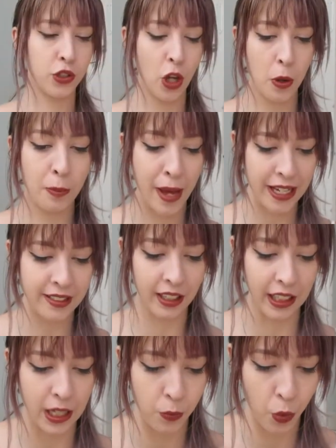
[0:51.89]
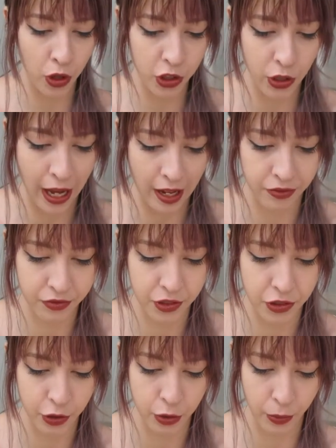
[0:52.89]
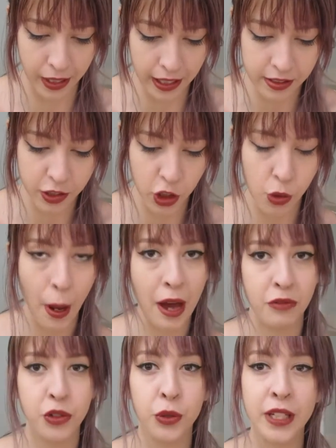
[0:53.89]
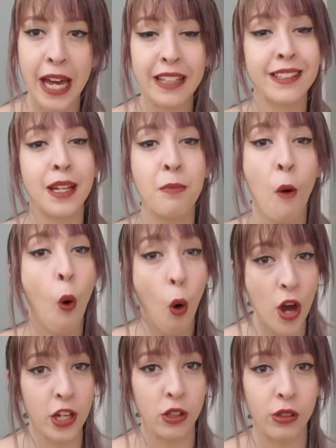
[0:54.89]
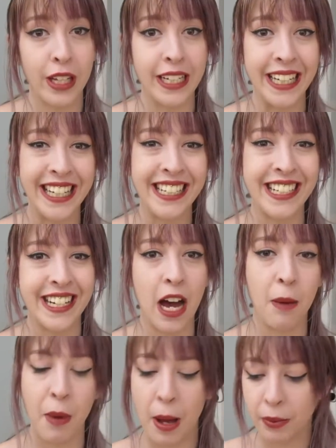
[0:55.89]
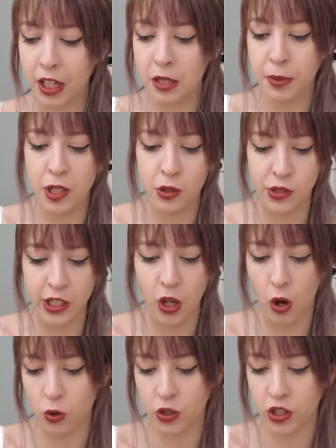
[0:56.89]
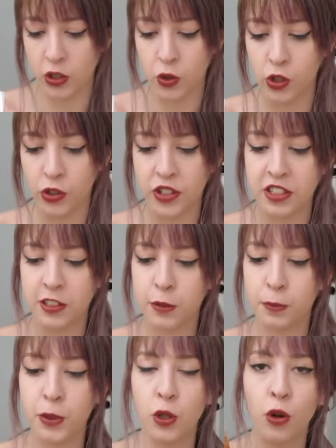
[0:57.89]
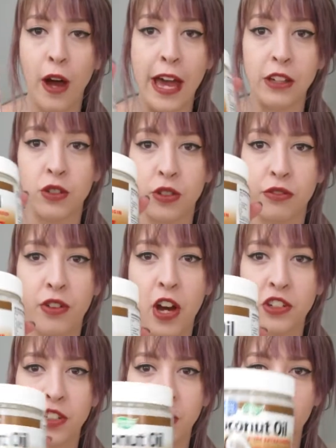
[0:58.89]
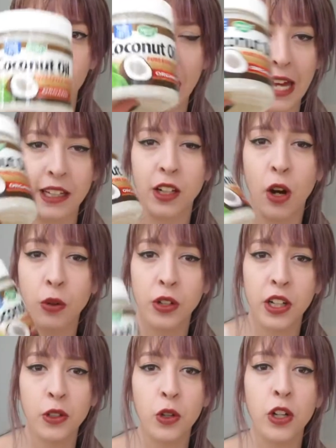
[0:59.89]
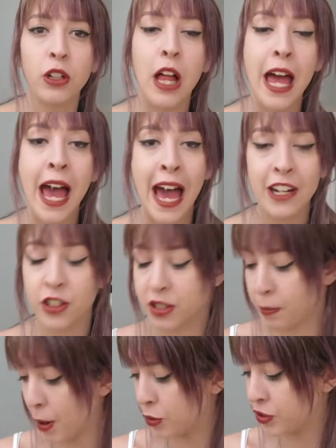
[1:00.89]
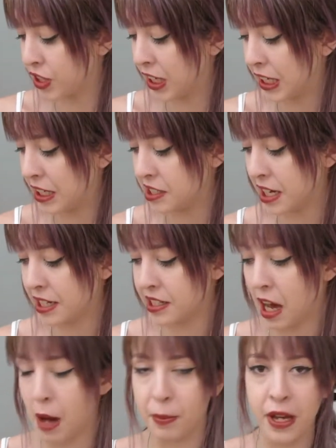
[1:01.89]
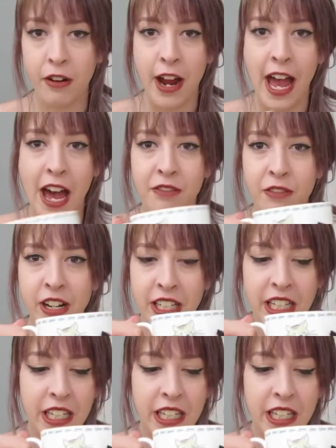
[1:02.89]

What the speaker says: so basically what you have to do is you have to get some oil and heat it up. I'm going to be using coconut oil. This is pure extra virgin organic coconut oil, and you're supposed to heat it up. Here I have already